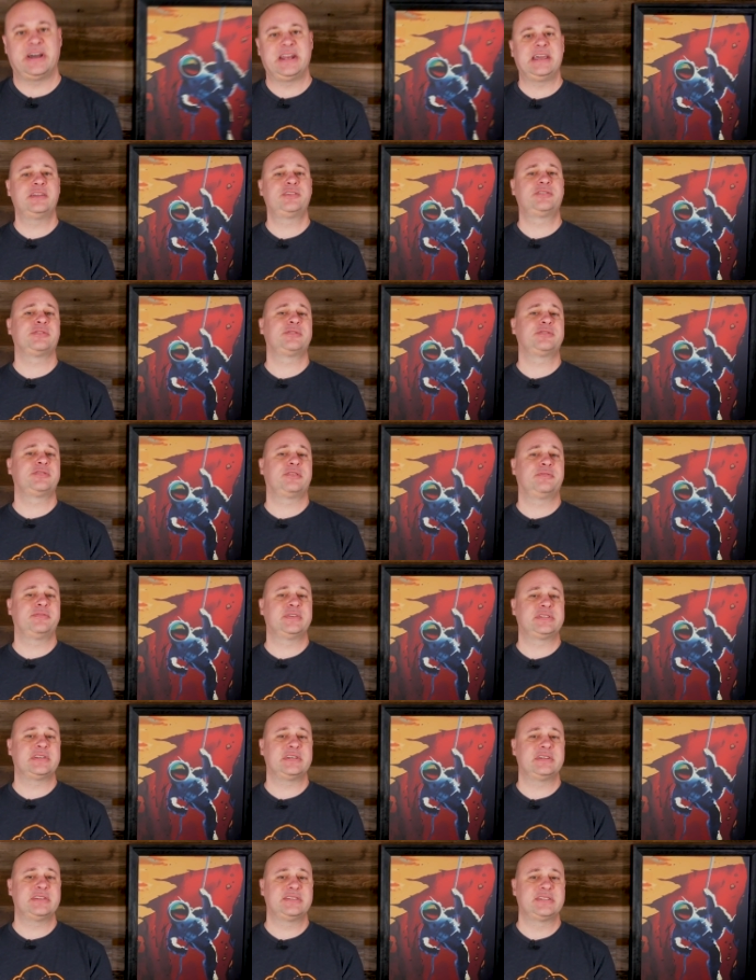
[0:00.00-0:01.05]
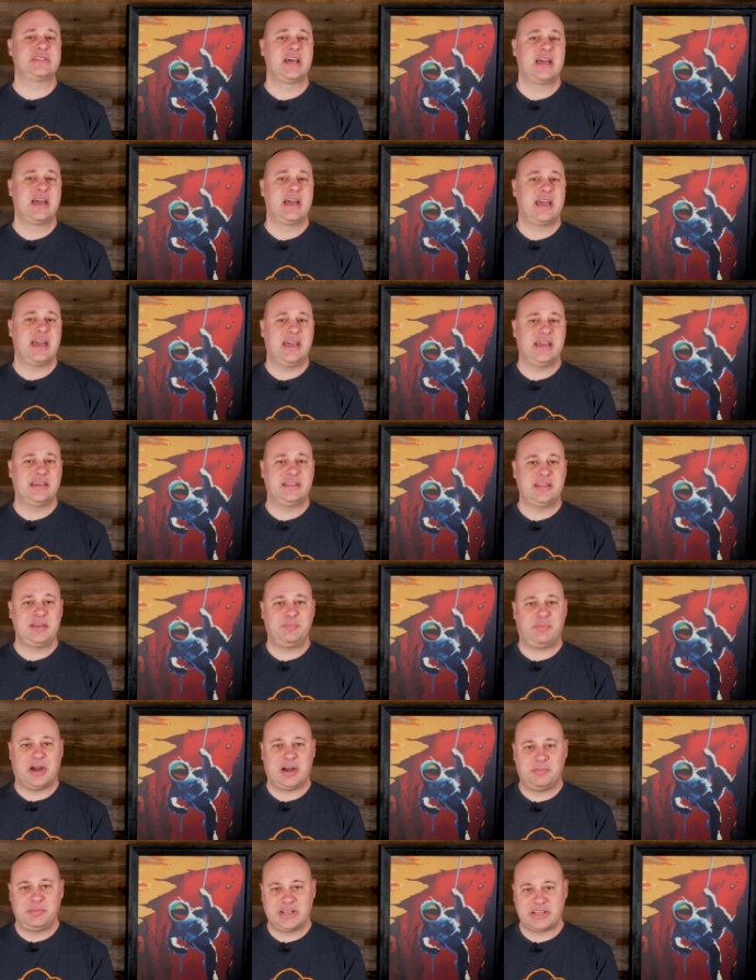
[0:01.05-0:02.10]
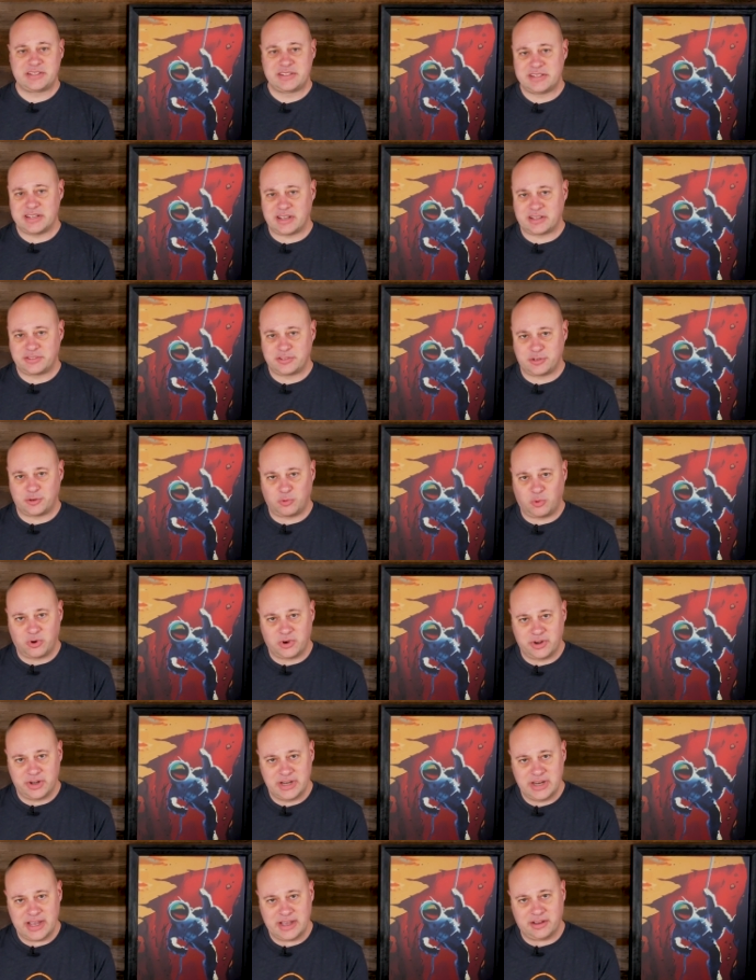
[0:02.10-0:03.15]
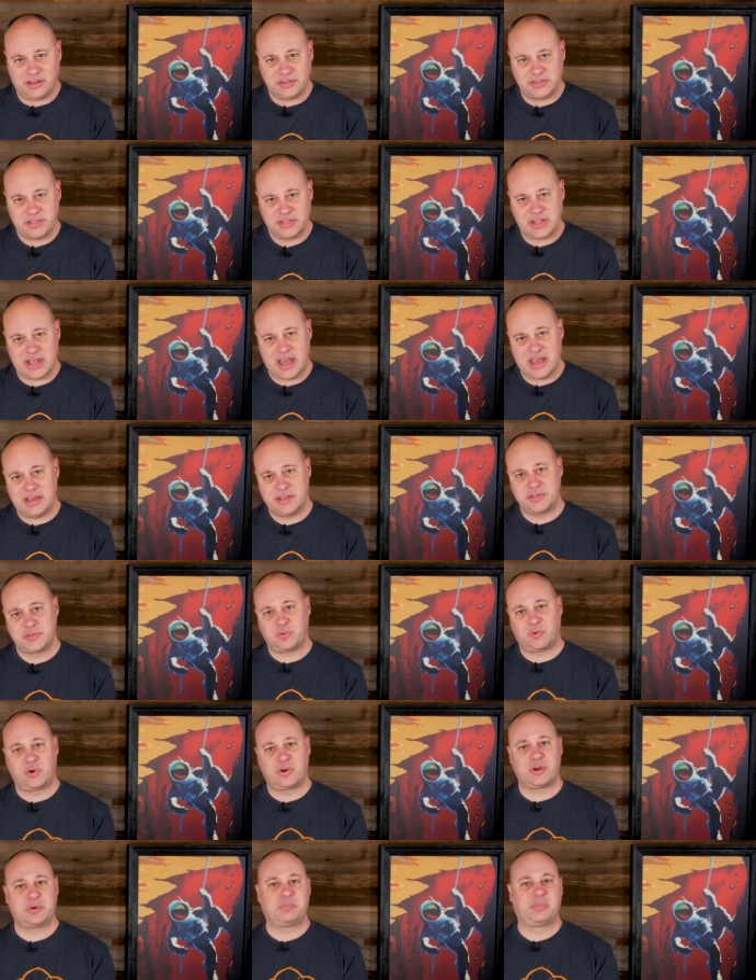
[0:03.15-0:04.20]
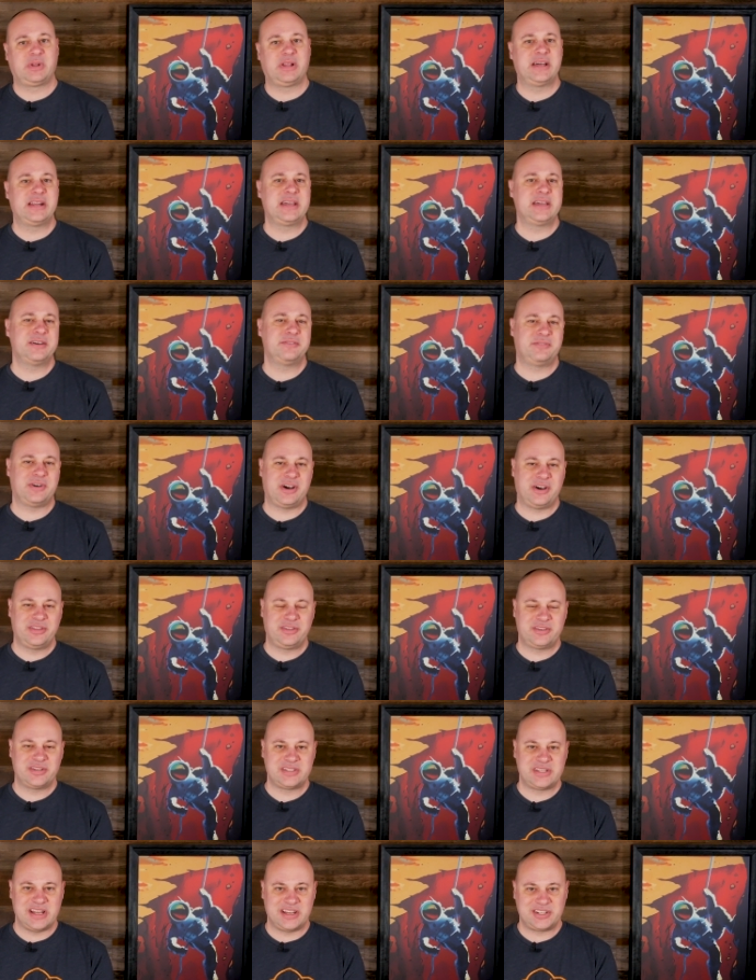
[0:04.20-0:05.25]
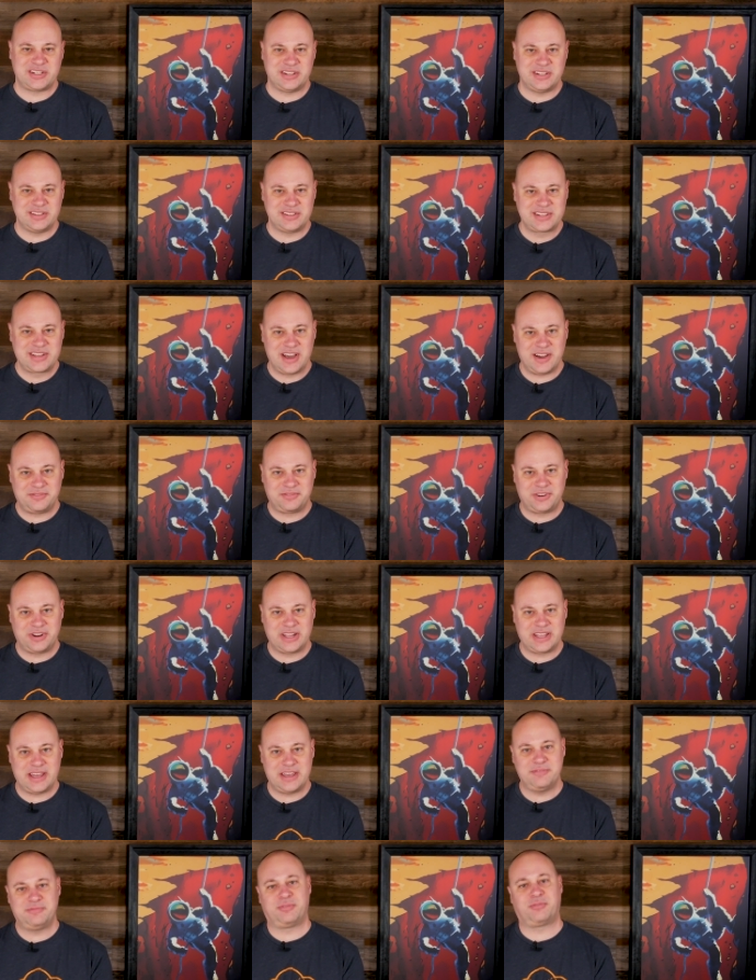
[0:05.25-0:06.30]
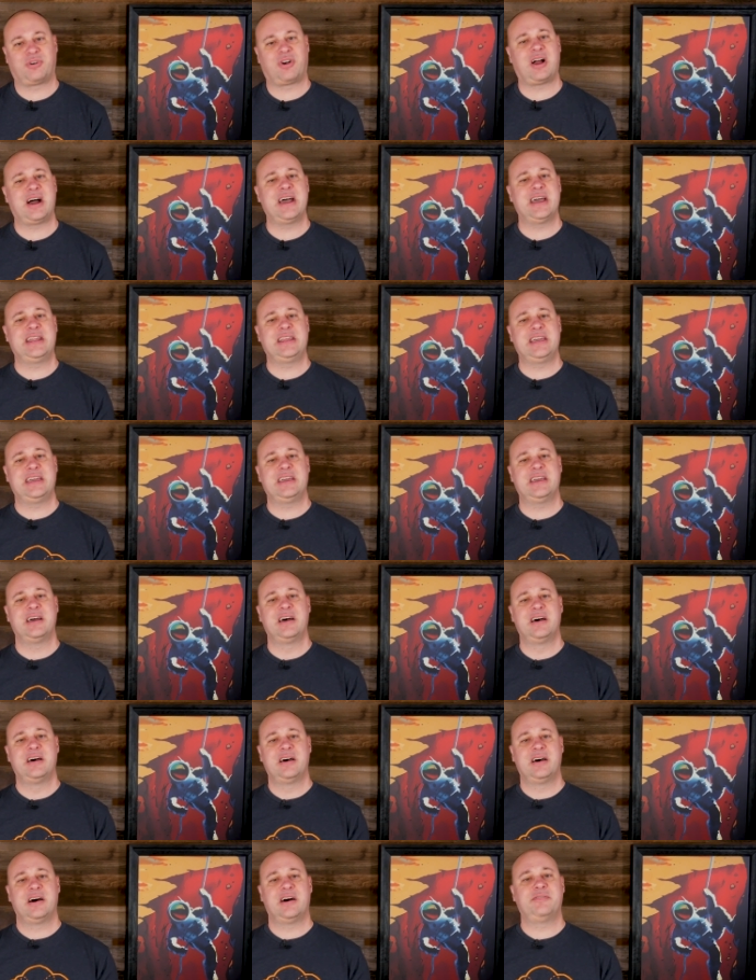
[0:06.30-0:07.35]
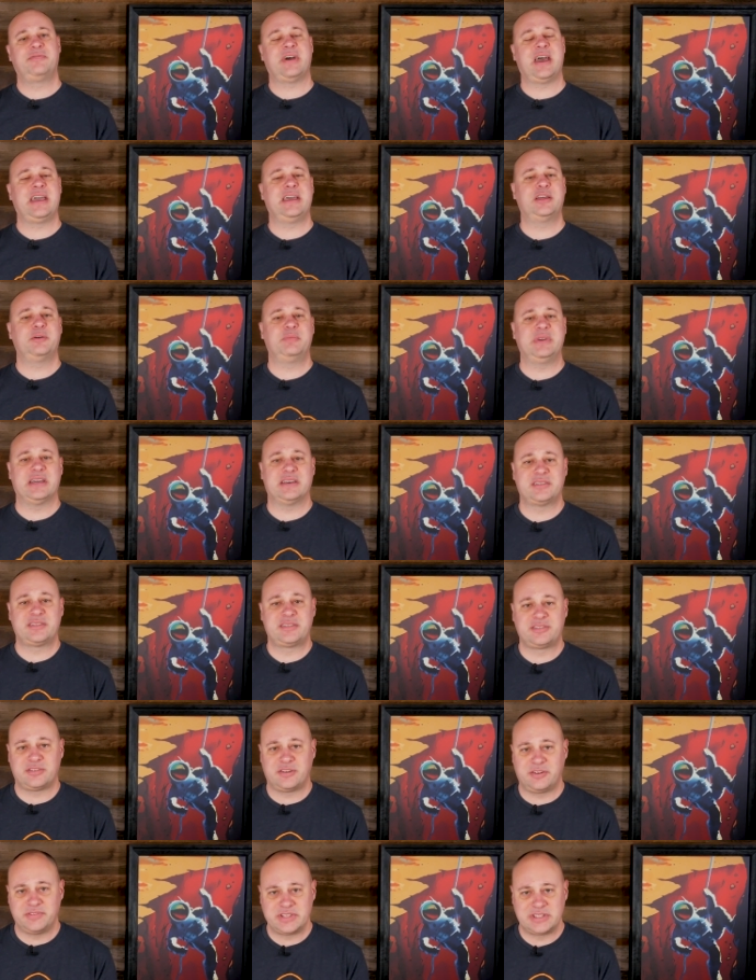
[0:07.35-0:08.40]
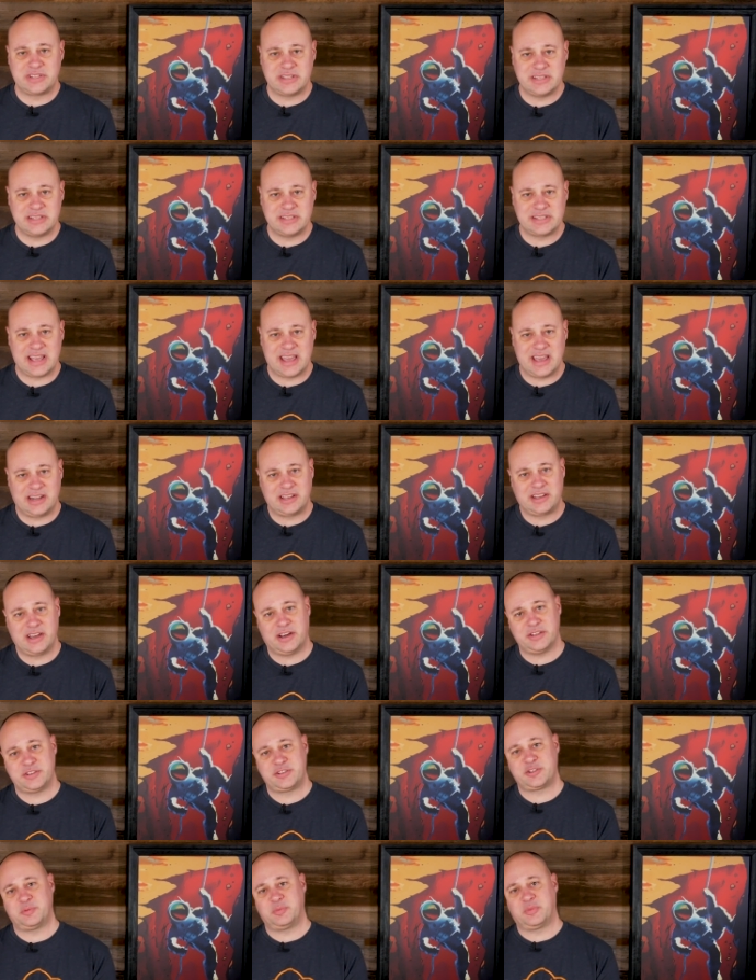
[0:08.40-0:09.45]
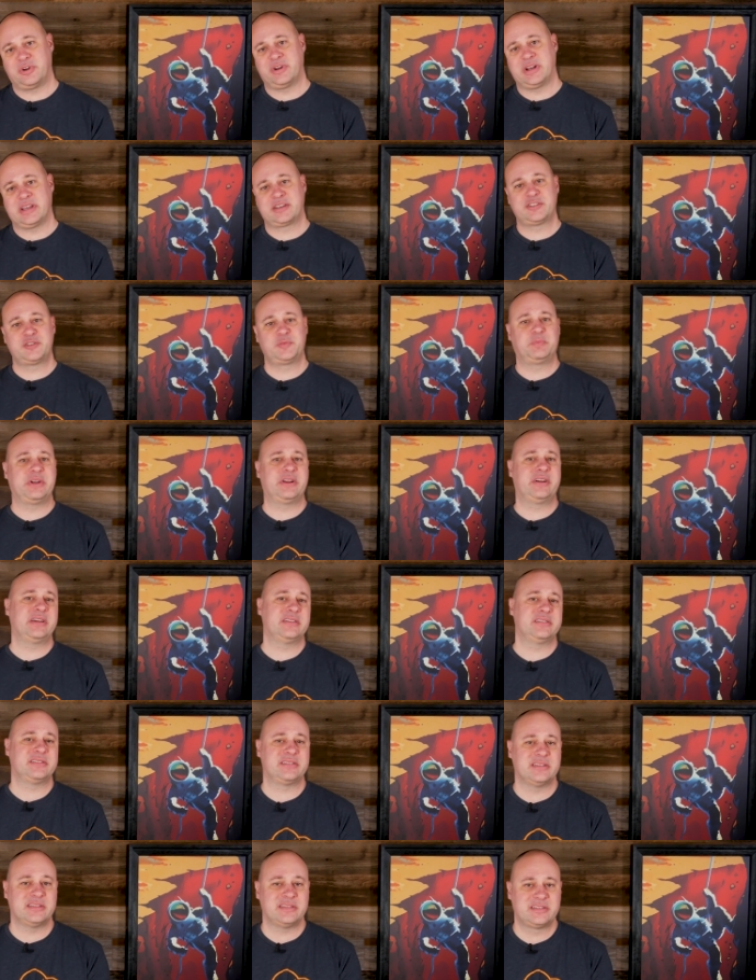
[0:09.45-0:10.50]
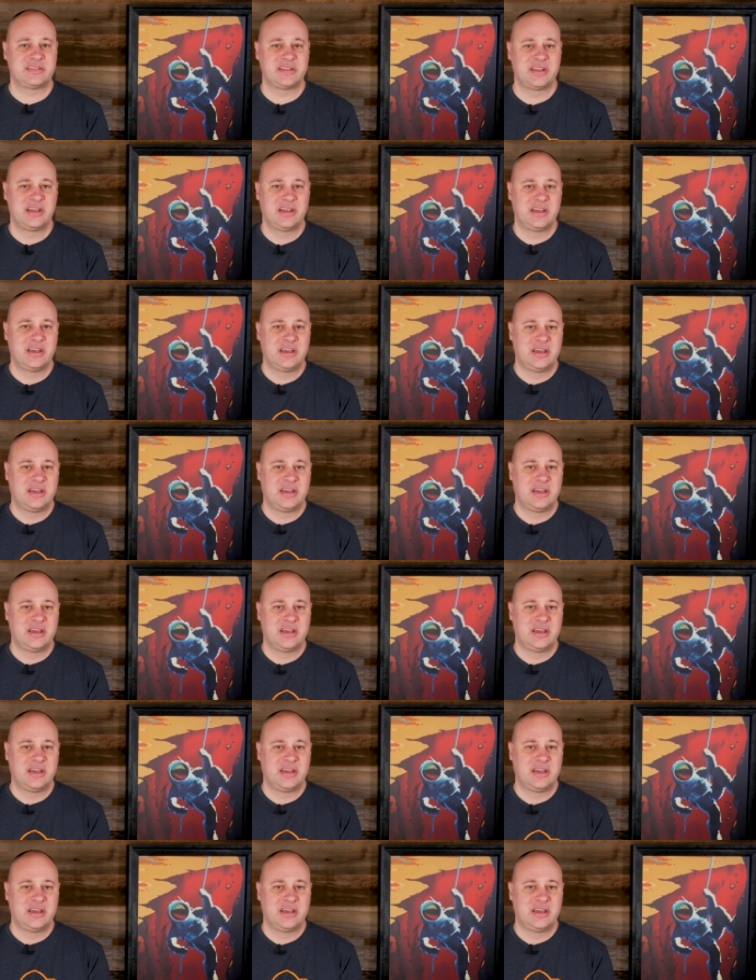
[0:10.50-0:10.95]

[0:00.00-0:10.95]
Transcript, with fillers: financial services, and the public sector were announced, as were plenty of other sessions covering a variety of AWS services and customer experiences.